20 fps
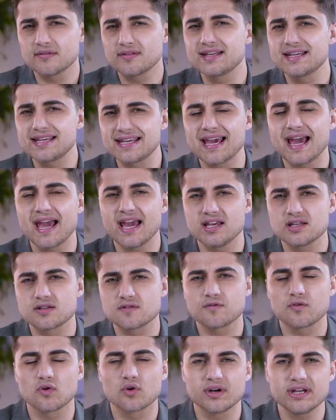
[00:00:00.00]
the case
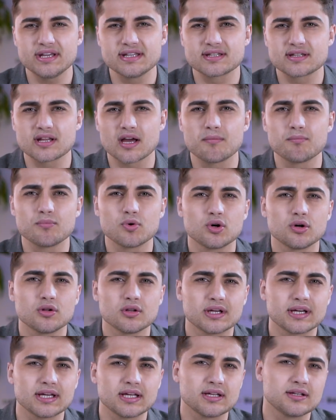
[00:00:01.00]
for
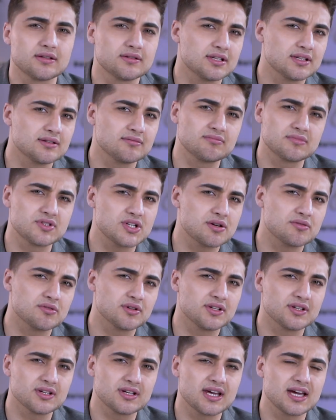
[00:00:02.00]
Istanbul and
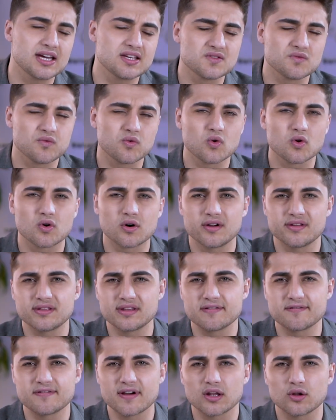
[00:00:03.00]
generally the case for
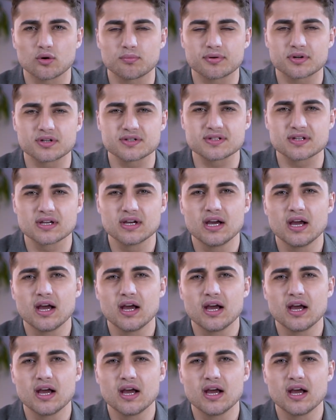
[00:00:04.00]
developers.